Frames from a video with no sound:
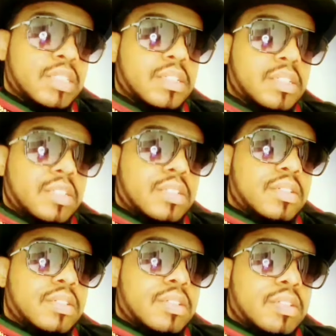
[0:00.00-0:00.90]
And you're
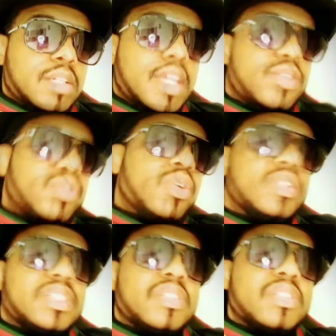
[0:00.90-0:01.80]
going to say, no, I don't want
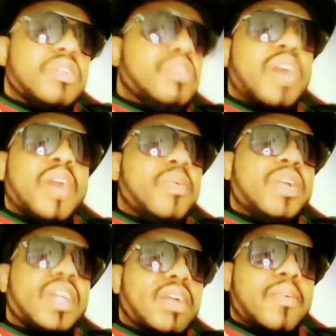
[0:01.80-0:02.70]
to hear about God.
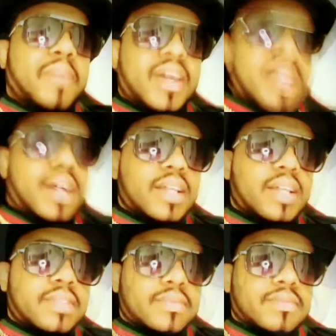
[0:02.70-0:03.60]

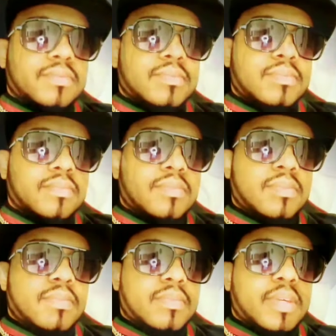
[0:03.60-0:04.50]

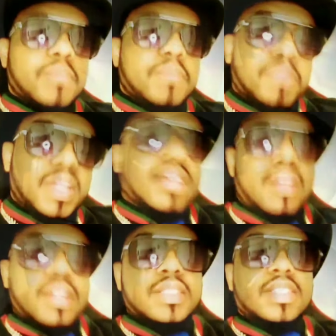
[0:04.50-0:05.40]
Because they
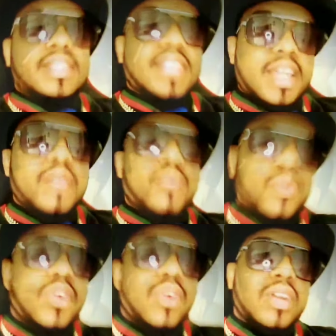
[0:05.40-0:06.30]
want to hear
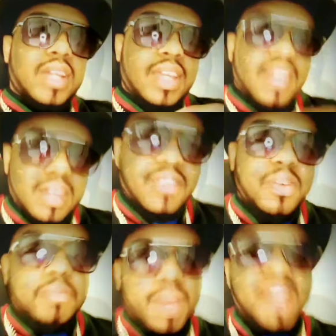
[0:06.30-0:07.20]
about
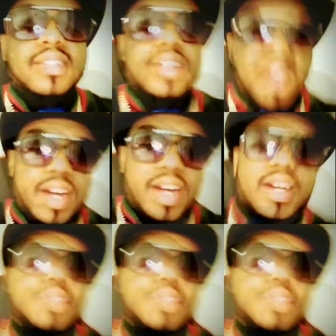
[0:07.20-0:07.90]
God, because they're